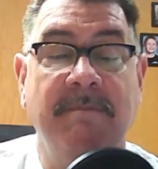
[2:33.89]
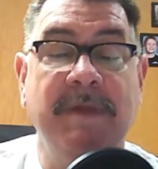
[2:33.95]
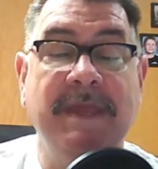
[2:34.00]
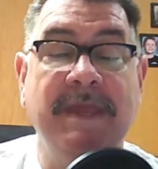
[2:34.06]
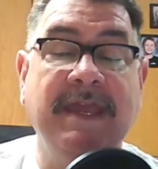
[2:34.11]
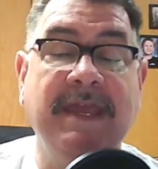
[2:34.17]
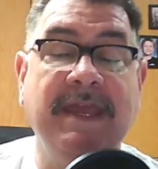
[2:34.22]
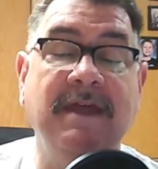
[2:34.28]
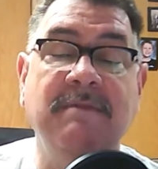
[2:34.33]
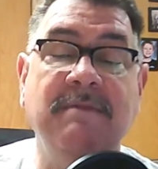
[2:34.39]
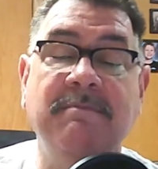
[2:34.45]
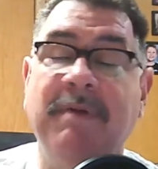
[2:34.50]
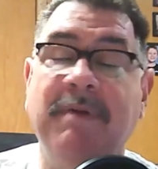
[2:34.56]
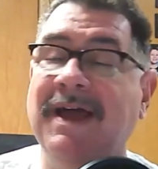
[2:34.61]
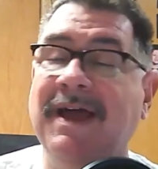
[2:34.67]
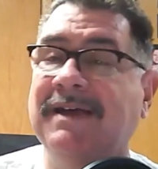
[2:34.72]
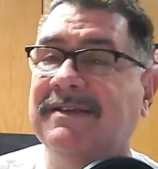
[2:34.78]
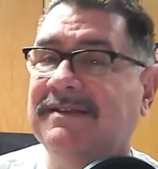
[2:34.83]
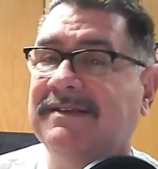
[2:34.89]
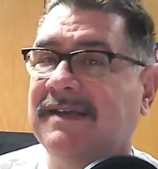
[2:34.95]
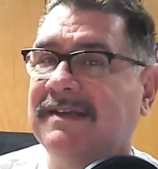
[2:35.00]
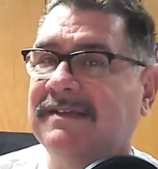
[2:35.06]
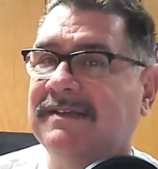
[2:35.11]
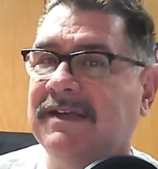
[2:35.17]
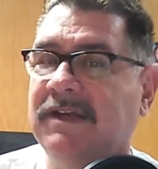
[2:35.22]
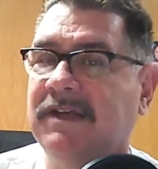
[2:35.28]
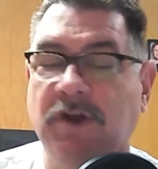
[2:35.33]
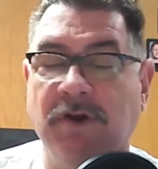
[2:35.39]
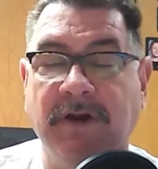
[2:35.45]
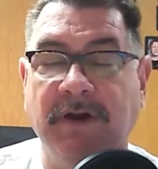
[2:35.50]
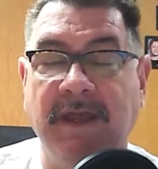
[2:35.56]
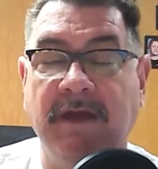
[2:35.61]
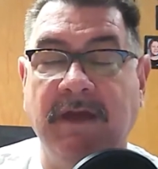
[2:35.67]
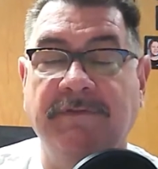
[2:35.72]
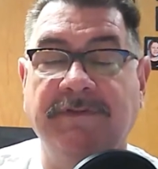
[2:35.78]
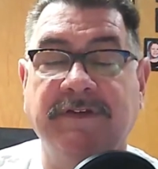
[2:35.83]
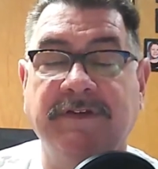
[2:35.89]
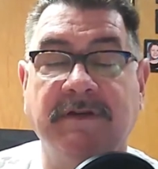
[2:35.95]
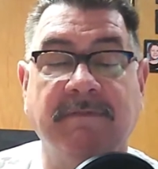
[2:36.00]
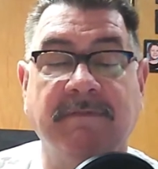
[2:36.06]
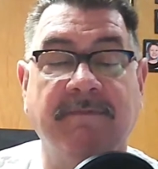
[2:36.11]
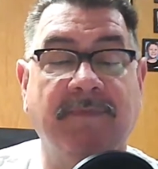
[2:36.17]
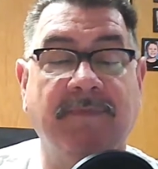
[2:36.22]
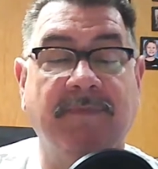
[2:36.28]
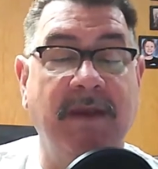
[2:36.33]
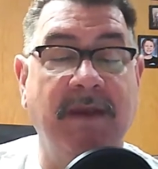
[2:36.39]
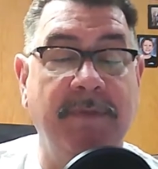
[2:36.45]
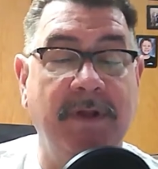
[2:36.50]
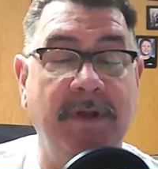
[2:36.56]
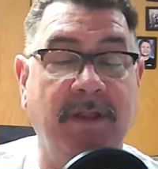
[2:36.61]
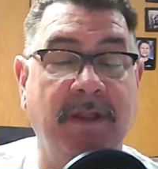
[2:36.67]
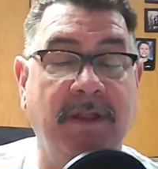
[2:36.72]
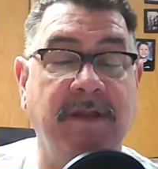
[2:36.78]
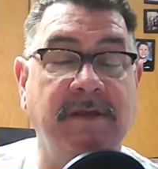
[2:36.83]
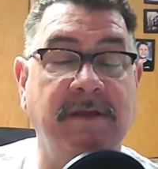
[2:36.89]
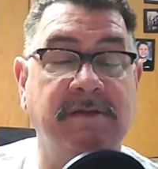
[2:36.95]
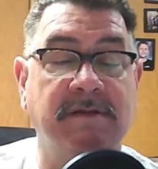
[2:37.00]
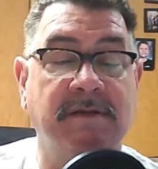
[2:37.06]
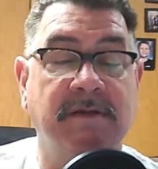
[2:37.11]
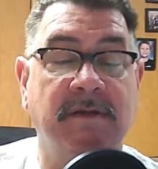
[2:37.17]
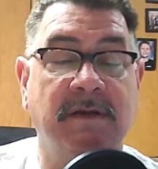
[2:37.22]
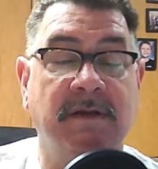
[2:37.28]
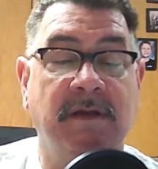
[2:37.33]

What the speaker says: Begin by assessing your gifts and abilities.